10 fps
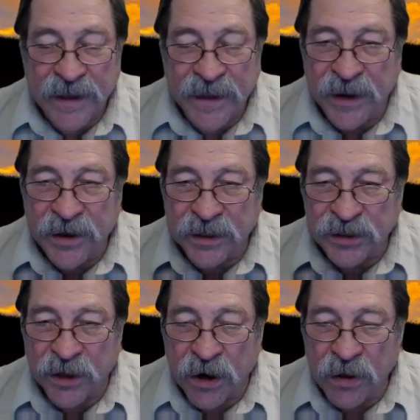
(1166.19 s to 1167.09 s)
Now you're going to
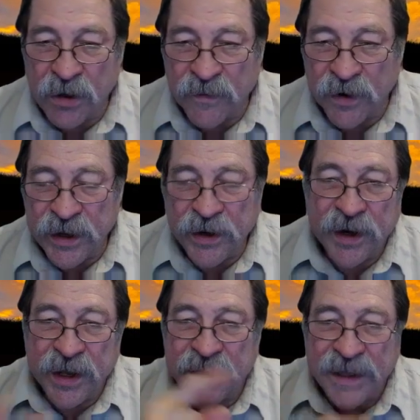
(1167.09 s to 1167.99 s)
start all over again. You're
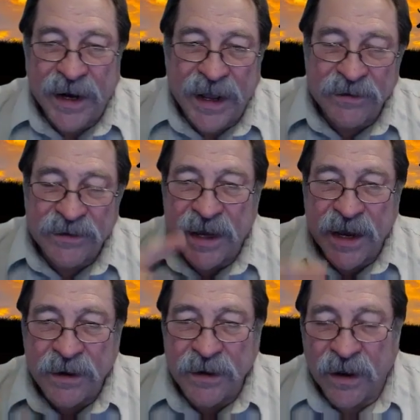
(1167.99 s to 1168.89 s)
going to cut that
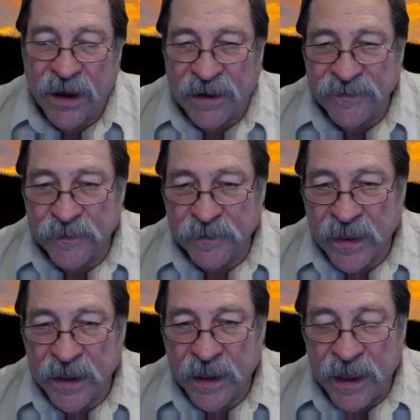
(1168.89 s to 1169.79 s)
outside off
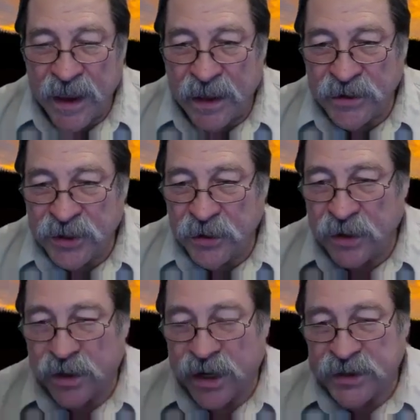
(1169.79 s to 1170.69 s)
and
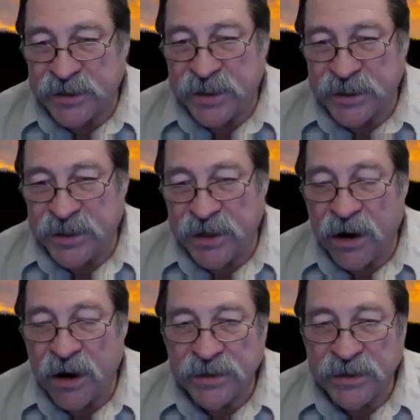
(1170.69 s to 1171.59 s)
shoot clear out to 60
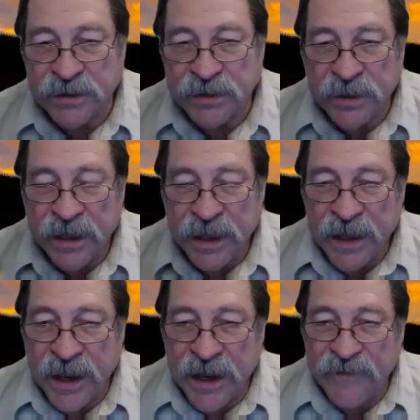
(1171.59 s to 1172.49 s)
yards.
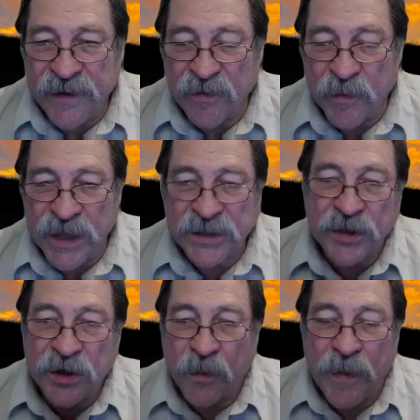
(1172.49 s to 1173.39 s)
And if you ever
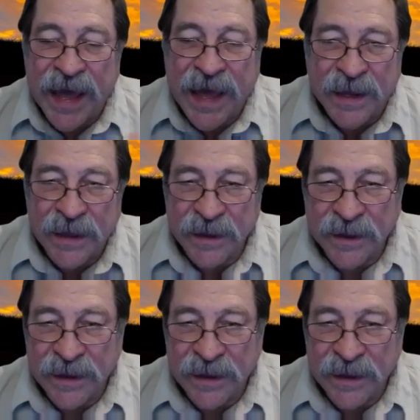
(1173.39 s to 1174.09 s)
miss, you go back.